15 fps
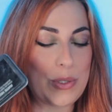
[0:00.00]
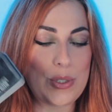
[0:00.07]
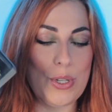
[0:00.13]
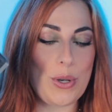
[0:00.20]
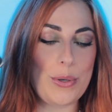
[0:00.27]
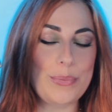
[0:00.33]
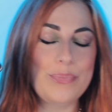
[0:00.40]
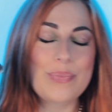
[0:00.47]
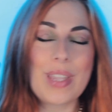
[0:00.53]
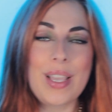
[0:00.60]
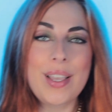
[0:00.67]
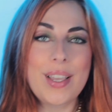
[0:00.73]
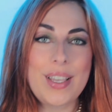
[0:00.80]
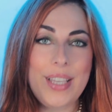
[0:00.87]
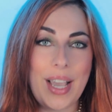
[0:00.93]
So
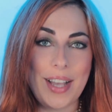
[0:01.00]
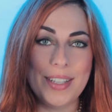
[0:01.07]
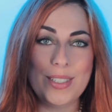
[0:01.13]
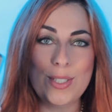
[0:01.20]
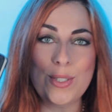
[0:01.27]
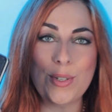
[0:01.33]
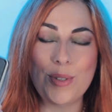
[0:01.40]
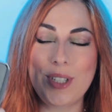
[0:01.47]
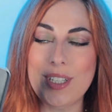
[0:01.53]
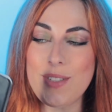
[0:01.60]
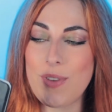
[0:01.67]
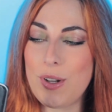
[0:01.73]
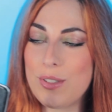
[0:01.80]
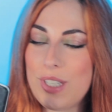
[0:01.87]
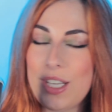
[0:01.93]
yeah, so this
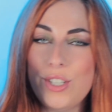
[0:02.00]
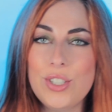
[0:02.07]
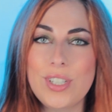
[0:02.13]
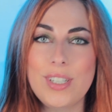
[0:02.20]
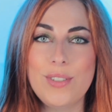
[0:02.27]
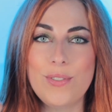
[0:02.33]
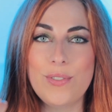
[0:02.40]
foundation,